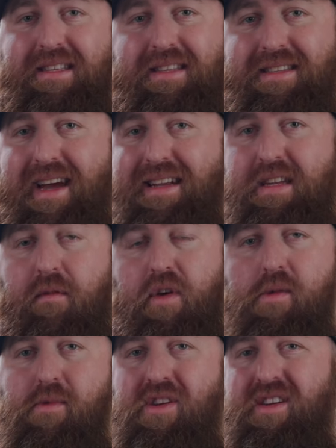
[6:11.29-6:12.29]
The
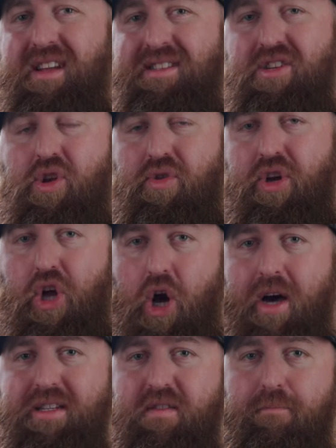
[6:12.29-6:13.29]
scientific community doesn't know the
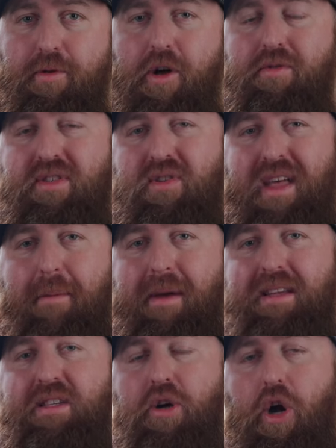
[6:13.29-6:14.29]
cause of bloat, so that
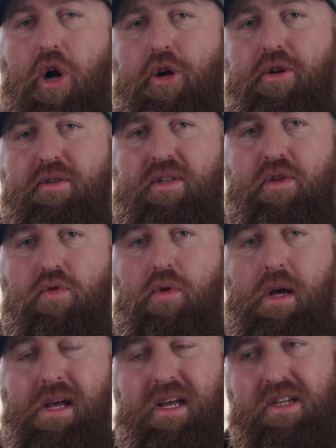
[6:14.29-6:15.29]
makes it harder
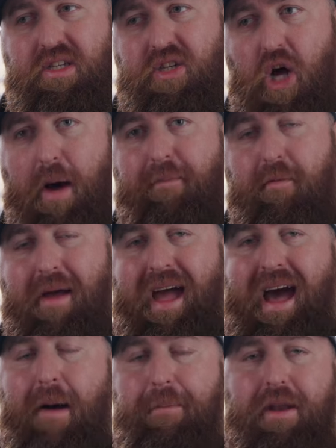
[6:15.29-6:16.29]
to stop from
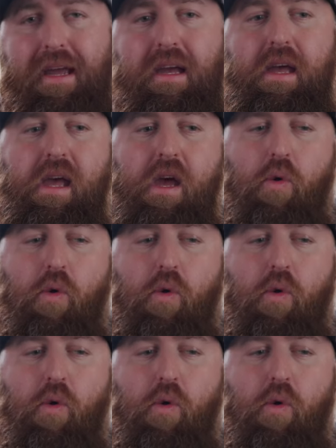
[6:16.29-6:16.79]
happening.